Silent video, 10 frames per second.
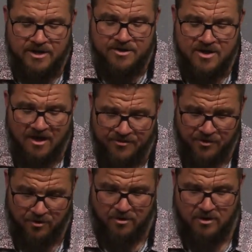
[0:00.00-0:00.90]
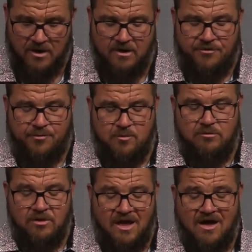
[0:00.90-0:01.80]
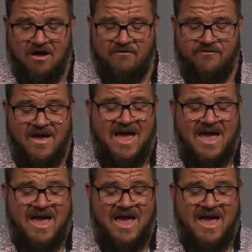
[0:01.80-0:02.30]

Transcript: another through love,